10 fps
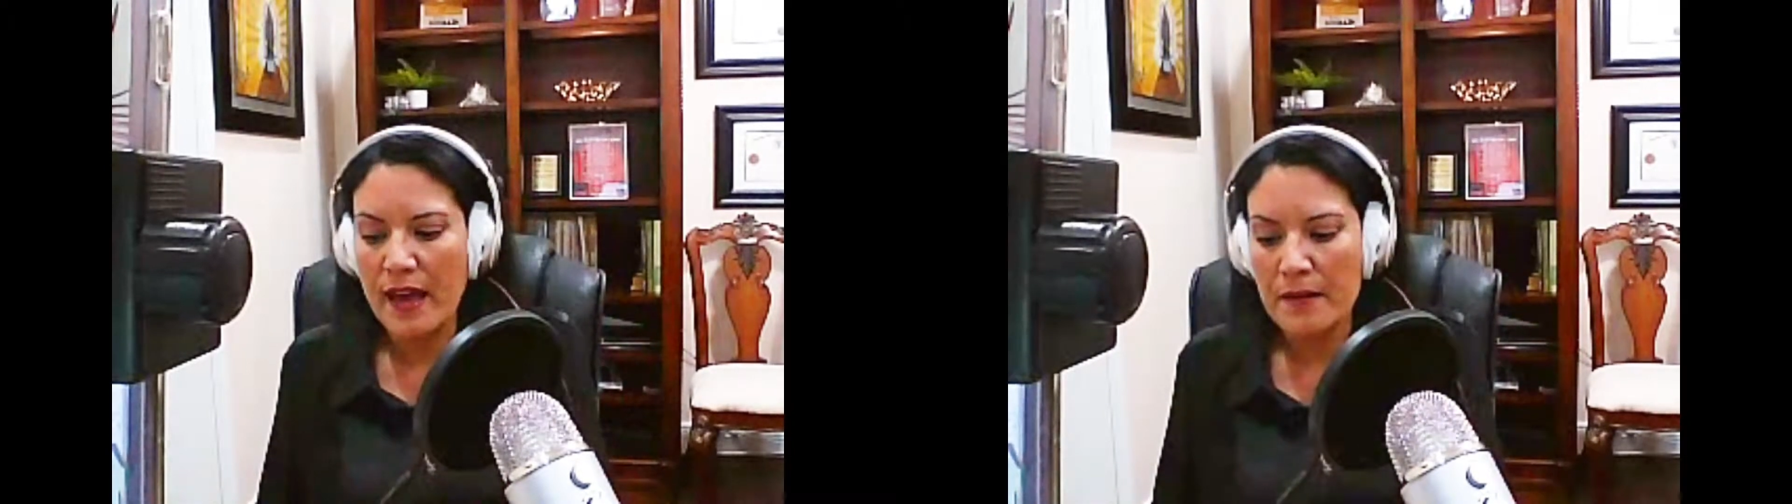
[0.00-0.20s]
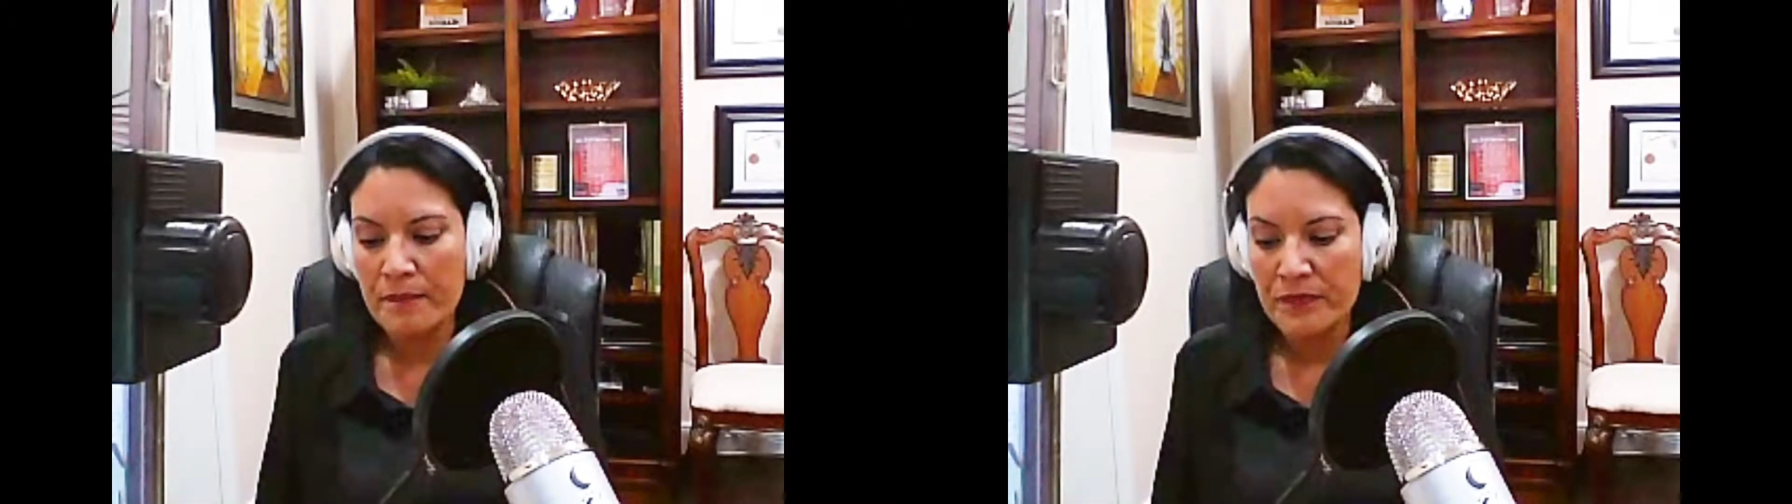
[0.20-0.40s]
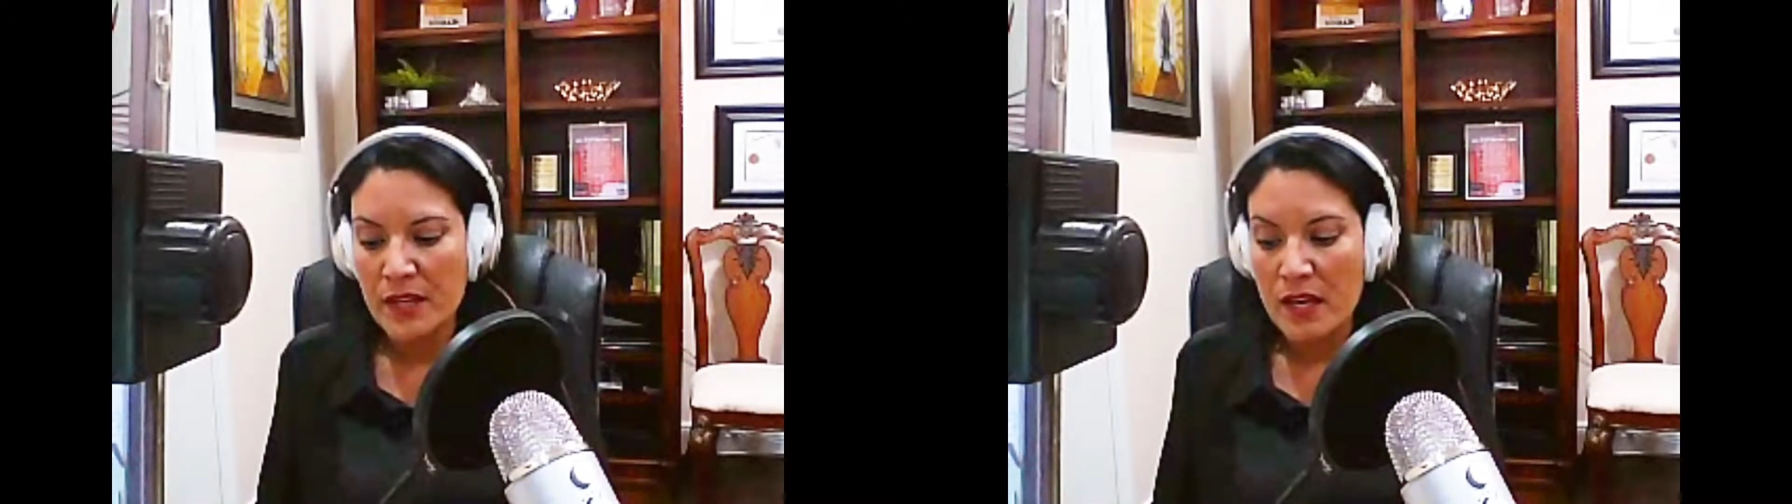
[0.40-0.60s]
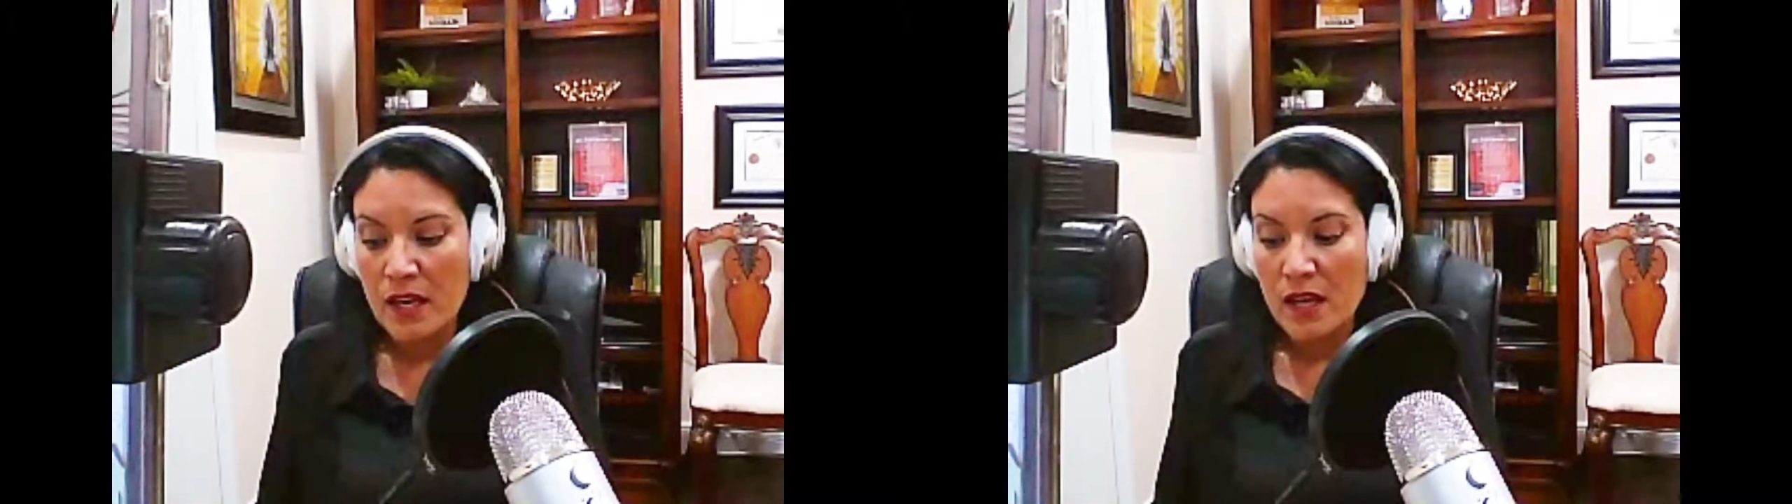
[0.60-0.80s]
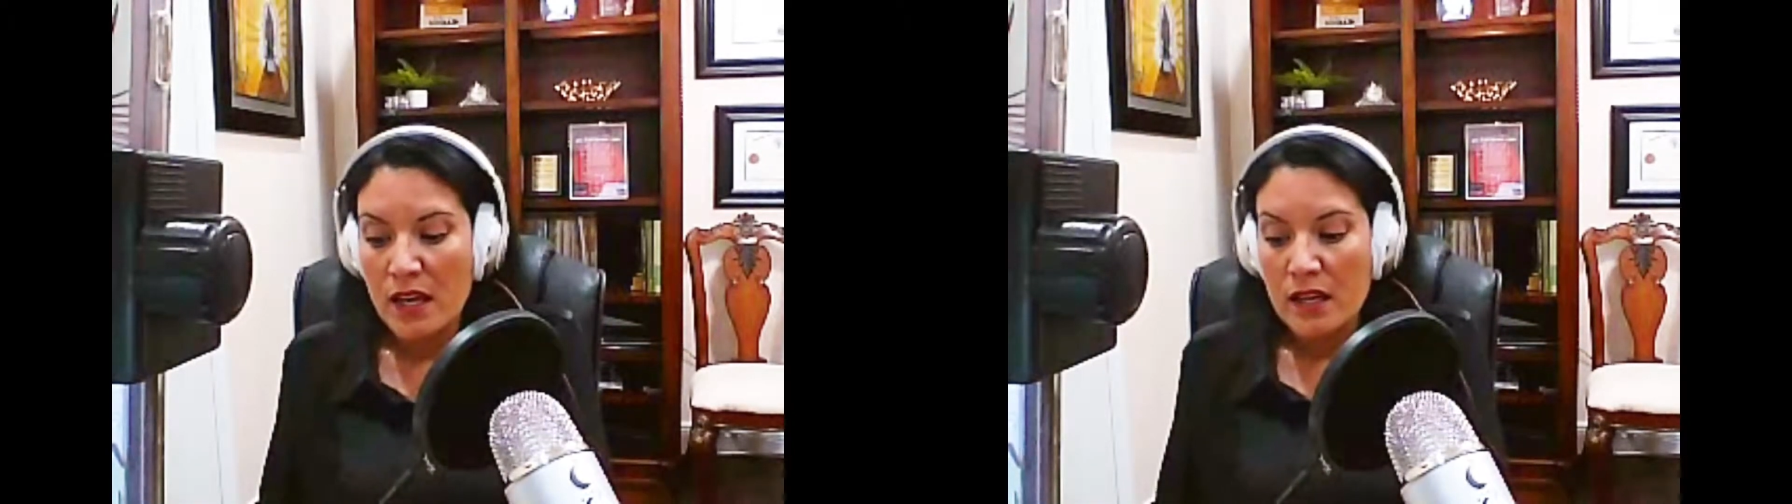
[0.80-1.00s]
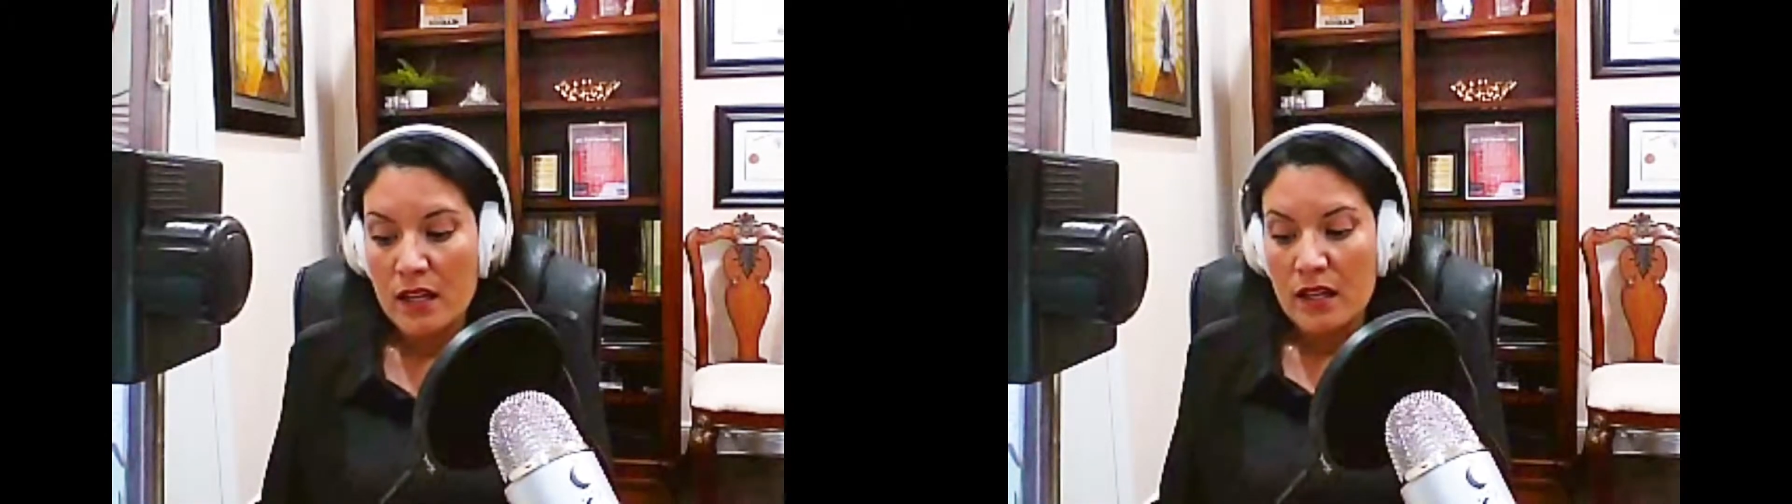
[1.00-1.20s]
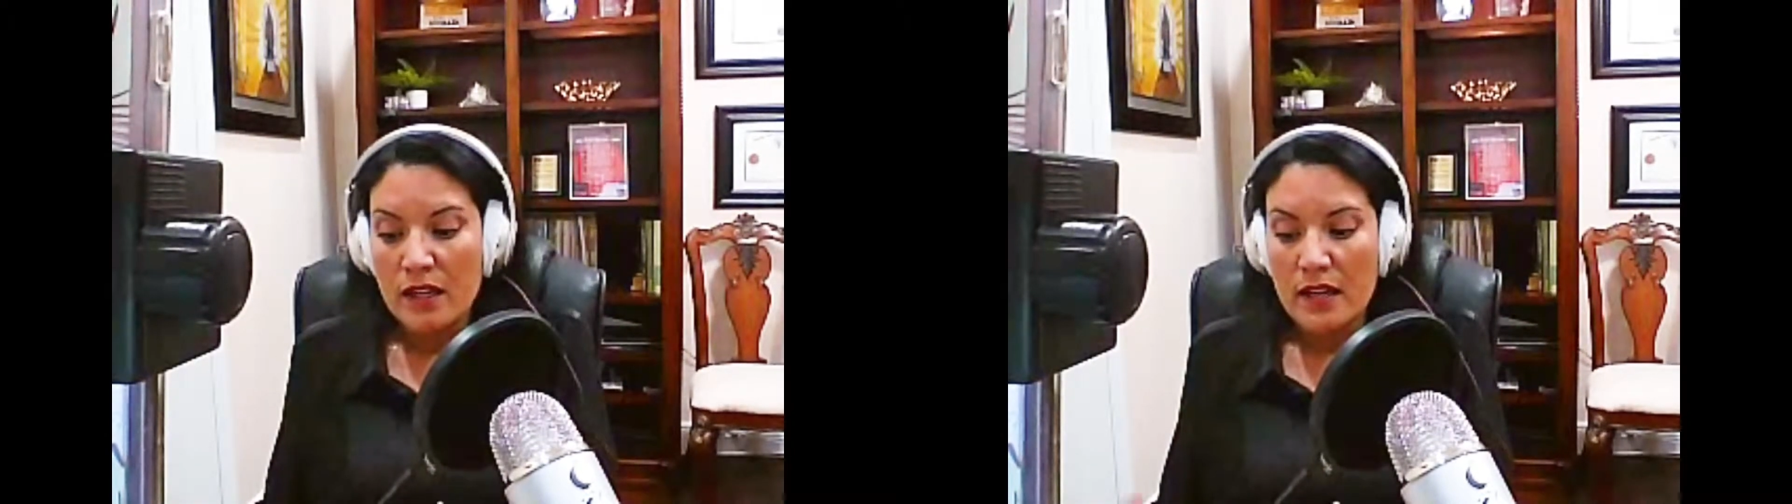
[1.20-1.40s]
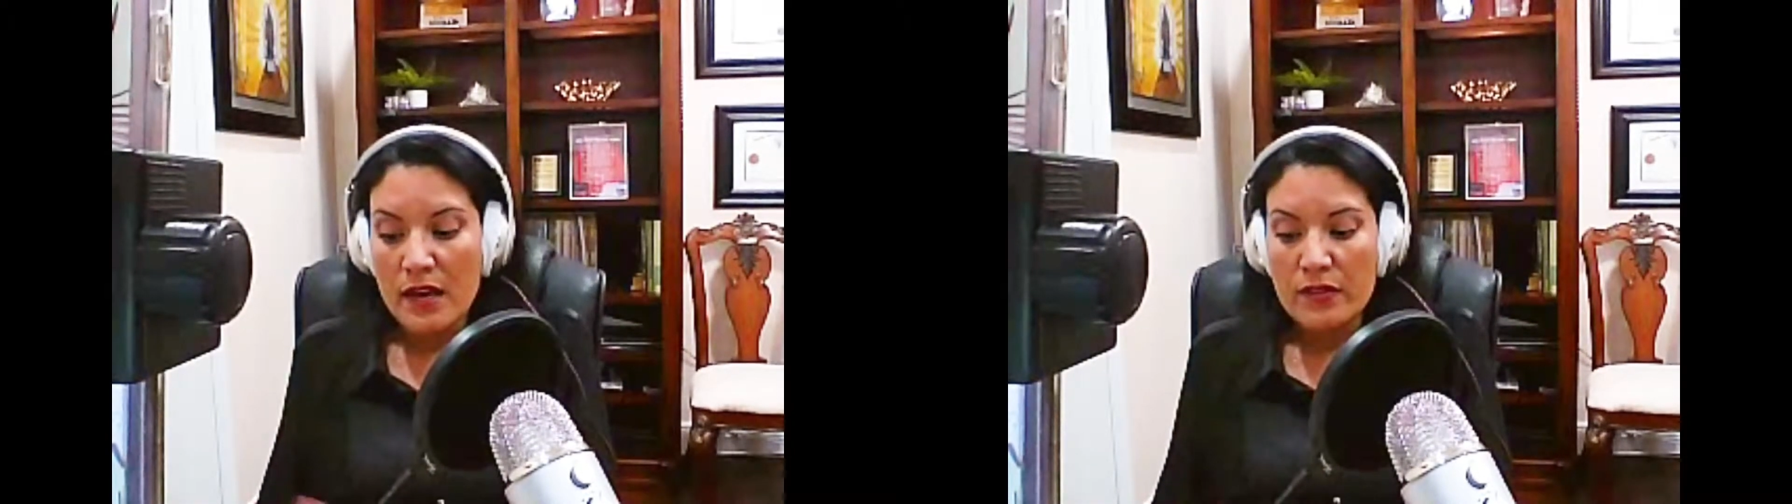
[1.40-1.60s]
that.
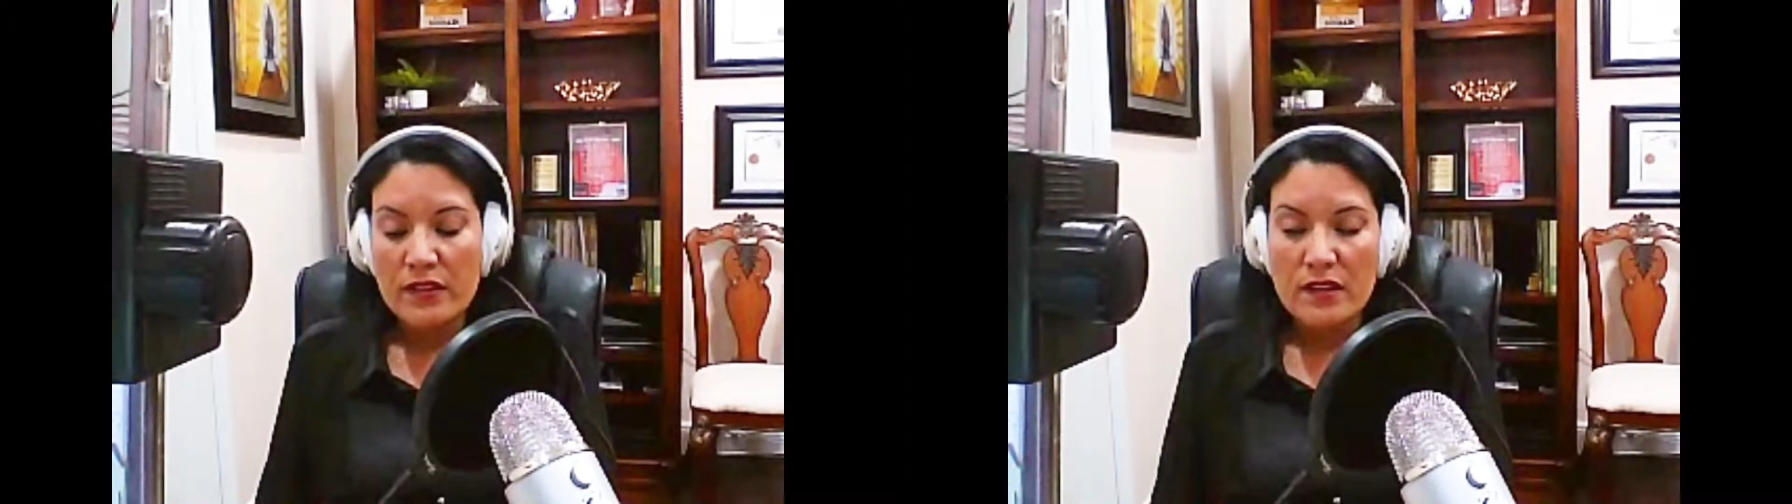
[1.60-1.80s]
Now,